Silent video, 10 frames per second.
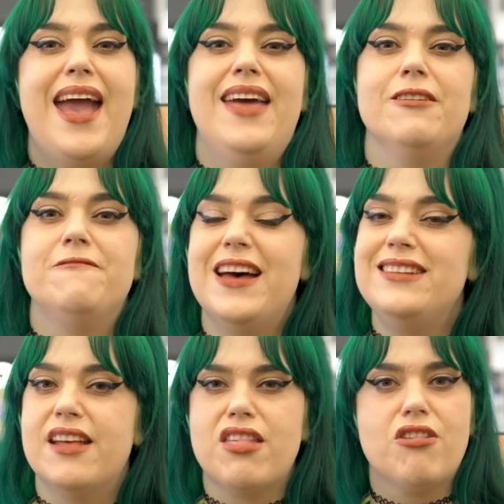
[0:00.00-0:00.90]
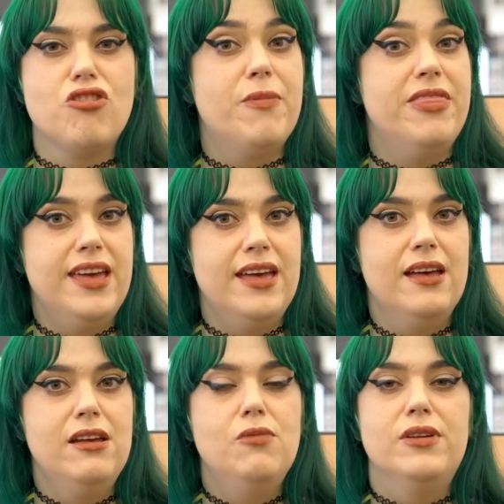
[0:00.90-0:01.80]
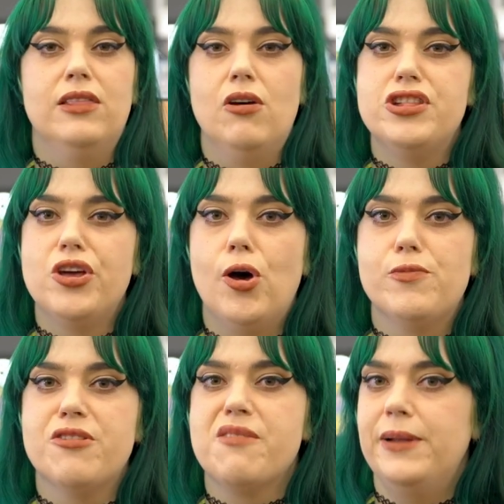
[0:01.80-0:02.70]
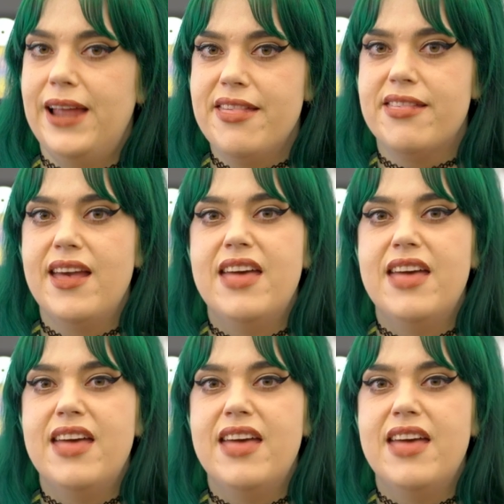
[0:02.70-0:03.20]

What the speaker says: And the fun doesn't stop there. With Logi Options Plus,